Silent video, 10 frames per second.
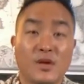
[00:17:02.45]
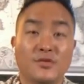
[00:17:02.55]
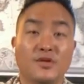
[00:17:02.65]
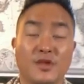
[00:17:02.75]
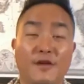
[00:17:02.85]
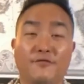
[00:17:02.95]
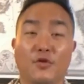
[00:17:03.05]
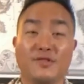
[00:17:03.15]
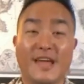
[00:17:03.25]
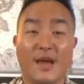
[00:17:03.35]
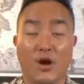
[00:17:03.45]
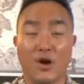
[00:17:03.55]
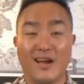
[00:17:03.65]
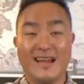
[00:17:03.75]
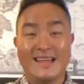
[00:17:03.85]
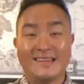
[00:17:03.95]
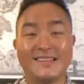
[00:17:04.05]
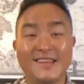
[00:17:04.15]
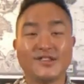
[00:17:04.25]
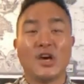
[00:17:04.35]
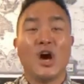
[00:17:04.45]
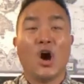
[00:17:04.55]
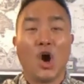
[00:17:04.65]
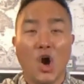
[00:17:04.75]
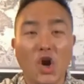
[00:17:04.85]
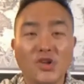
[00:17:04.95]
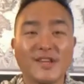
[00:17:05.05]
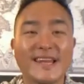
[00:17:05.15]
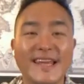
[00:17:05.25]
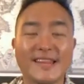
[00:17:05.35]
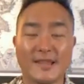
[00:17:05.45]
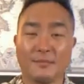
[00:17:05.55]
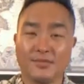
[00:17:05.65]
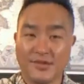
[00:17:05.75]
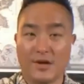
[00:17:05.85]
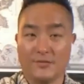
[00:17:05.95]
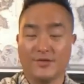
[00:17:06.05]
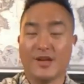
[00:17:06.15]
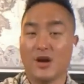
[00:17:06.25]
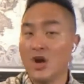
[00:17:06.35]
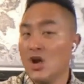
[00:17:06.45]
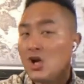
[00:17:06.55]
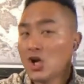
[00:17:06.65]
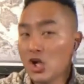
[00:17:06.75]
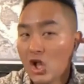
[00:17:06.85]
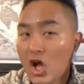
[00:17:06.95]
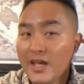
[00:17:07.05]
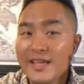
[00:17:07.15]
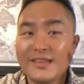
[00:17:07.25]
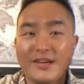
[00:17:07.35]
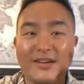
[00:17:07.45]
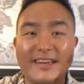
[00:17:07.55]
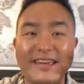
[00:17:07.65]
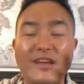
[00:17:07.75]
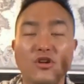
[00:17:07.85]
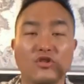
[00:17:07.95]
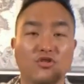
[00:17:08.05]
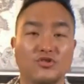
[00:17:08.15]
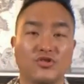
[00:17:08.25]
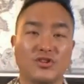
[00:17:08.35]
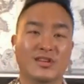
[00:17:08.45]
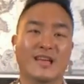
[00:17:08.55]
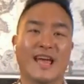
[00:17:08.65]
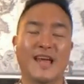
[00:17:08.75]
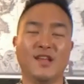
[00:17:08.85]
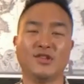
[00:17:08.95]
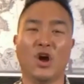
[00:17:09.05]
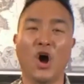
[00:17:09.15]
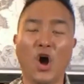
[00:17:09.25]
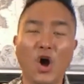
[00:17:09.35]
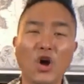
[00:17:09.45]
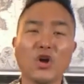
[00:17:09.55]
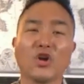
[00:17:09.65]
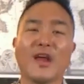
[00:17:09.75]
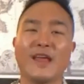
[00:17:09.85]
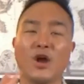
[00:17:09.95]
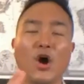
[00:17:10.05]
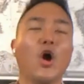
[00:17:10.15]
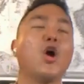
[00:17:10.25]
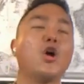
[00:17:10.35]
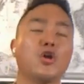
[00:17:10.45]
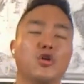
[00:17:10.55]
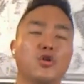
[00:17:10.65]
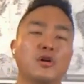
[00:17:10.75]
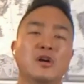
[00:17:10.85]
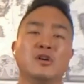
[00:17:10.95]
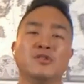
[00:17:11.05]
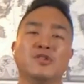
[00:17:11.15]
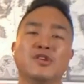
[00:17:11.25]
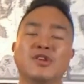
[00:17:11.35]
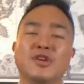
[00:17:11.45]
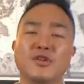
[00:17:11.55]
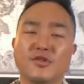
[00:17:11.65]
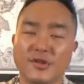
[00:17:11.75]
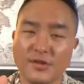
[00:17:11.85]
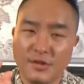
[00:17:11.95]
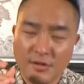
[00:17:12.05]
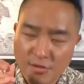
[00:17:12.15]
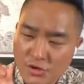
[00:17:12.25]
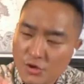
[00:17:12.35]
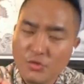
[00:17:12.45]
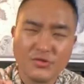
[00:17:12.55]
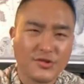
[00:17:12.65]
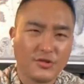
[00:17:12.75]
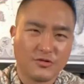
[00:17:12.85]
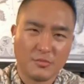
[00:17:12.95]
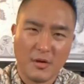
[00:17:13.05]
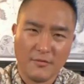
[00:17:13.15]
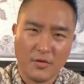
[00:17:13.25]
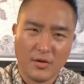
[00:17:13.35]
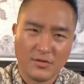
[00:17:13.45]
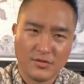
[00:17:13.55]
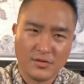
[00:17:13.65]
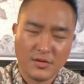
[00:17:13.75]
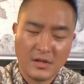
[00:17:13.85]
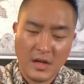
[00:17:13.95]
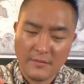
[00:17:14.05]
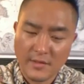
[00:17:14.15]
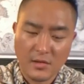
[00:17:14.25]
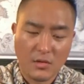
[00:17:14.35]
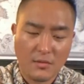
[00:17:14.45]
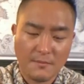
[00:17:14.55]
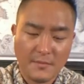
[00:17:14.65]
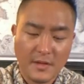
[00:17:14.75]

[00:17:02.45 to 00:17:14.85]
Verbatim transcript: So therefore, they are this hardening themselves. They're plugging their ears, and it's harder and harder to hear the true, still small voice of the Lord.